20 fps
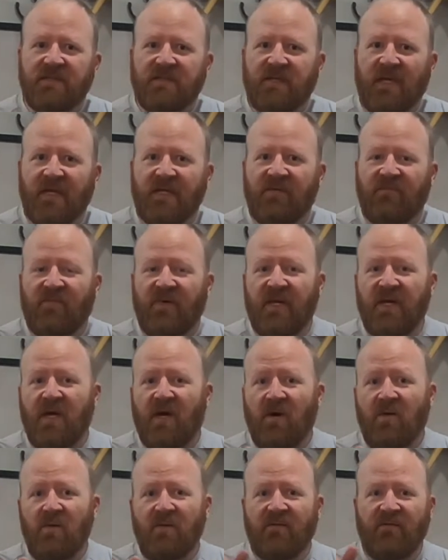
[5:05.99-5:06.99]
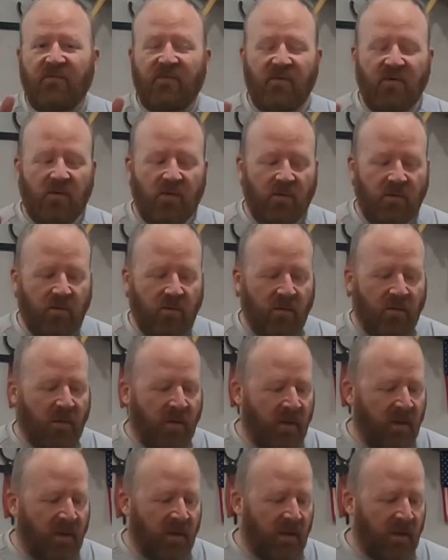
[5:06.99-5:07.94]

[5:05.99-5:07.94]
like the video if you